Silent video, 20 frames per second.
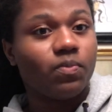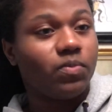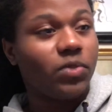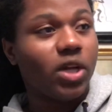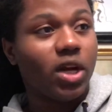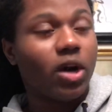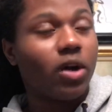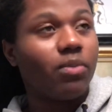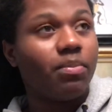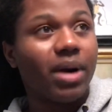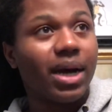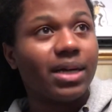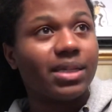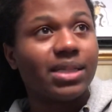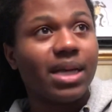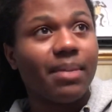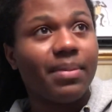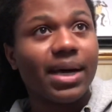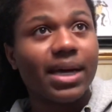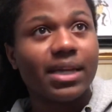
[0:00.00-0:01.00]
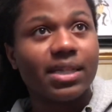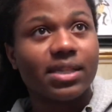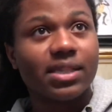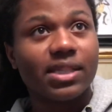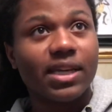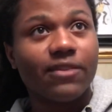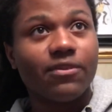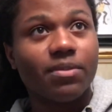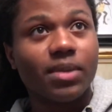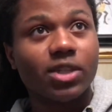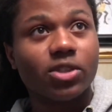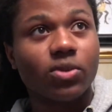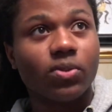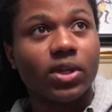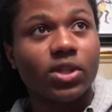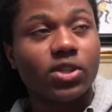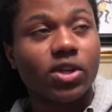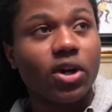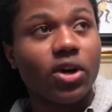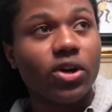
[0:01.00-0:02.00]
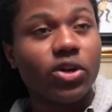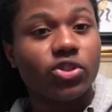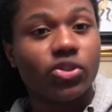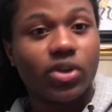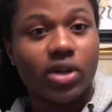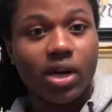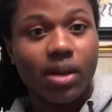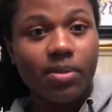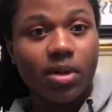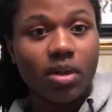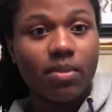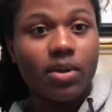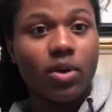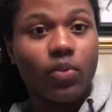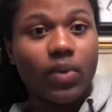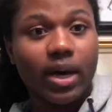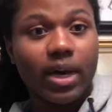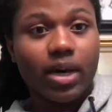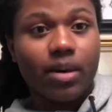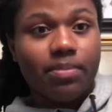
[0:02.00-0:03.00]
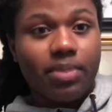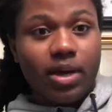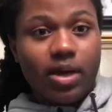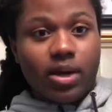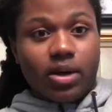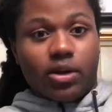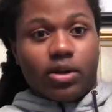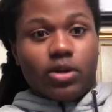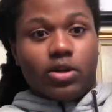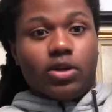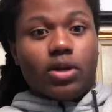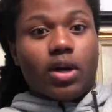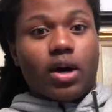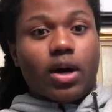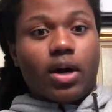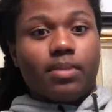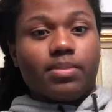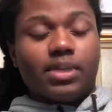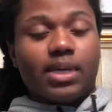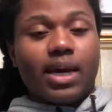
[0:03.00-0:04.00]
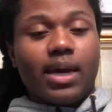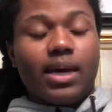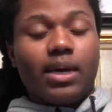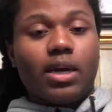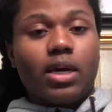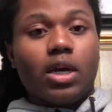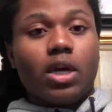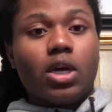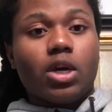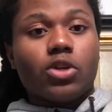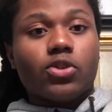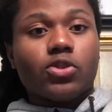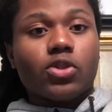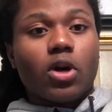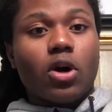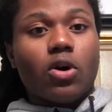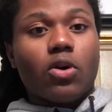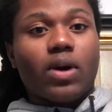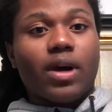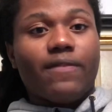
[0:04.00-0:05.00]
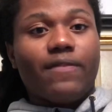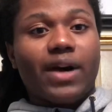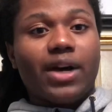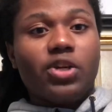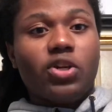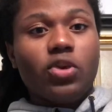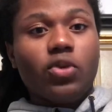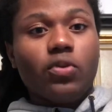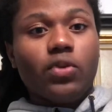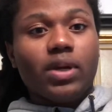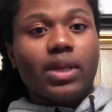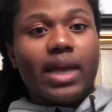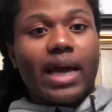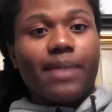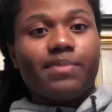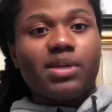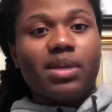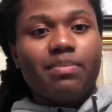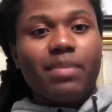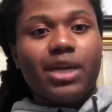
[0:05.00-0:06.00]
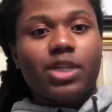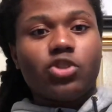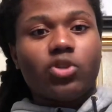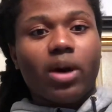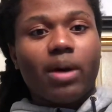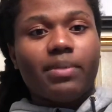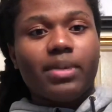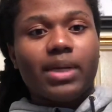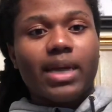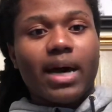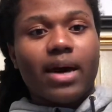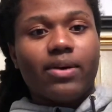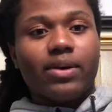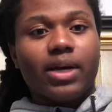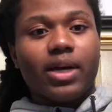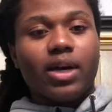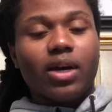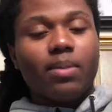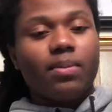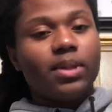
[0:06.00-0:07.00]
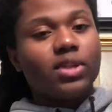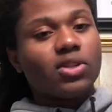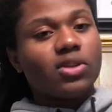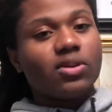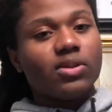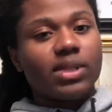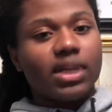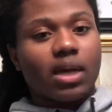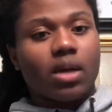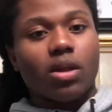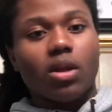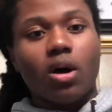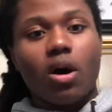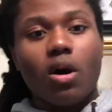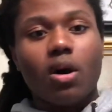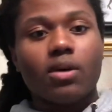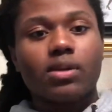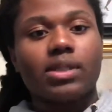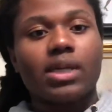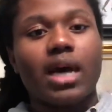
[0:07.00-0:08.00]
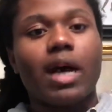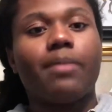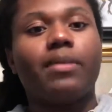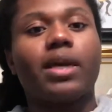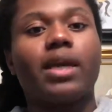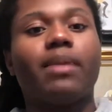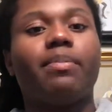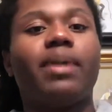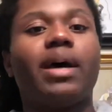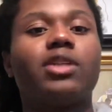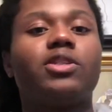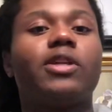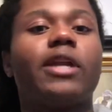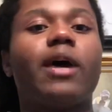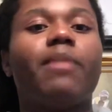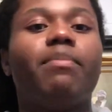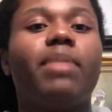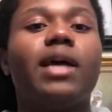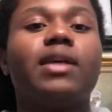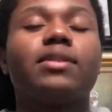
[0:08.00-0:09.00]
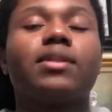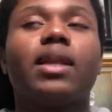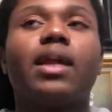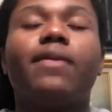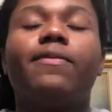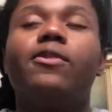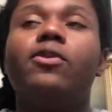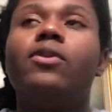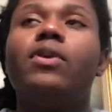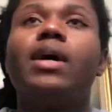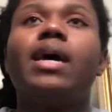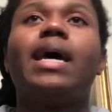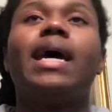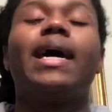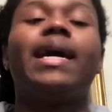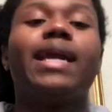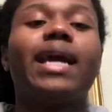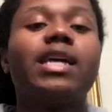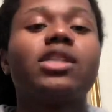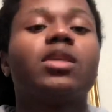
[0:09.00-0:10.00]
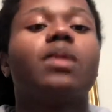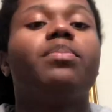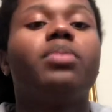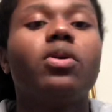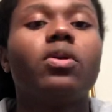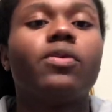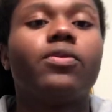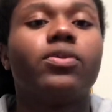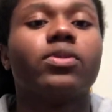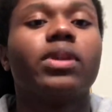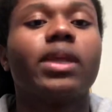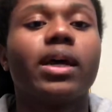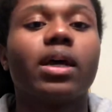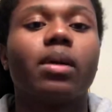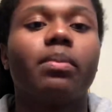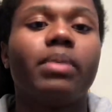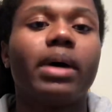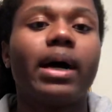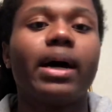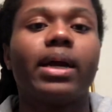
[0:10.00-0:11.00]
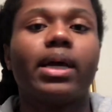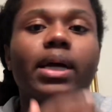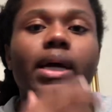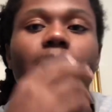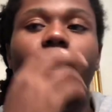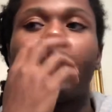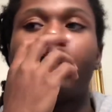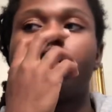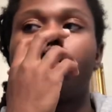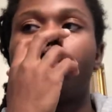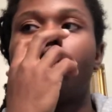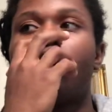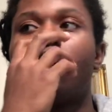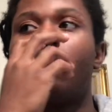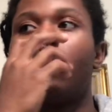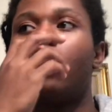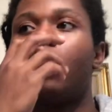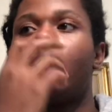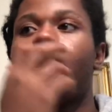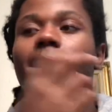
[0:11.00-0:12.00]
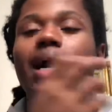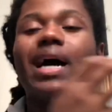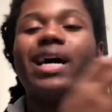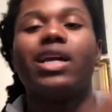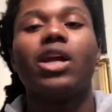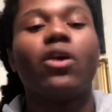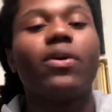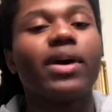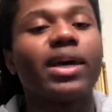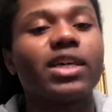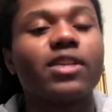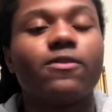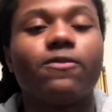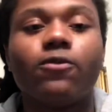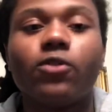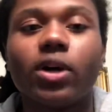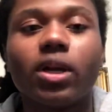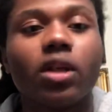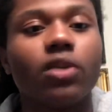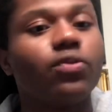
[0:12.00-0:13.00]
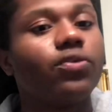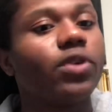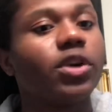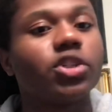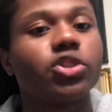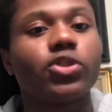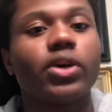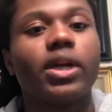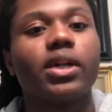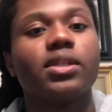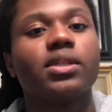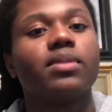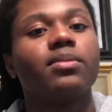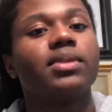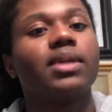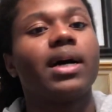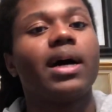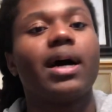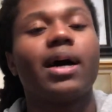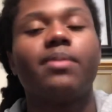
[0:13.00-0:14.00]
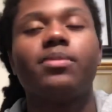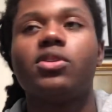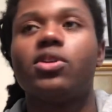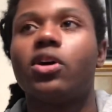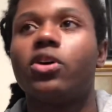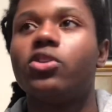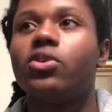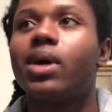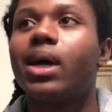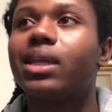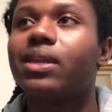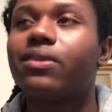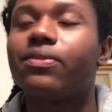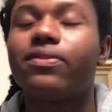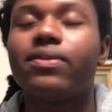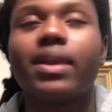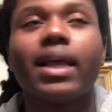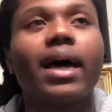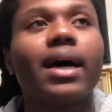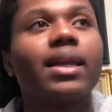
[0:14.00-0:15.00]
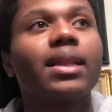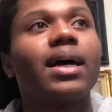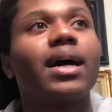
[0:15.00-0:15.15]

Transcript: by the time I get to 7 months on this current streak, I'm going to be way up here. You know what I'm saying? So if I do relapse, it may drop me down to here, but it's going to take a long time to get back to that base level. And that's the beautiful thing about it, guys. I know it gets really frustrating sometimes. You got the flat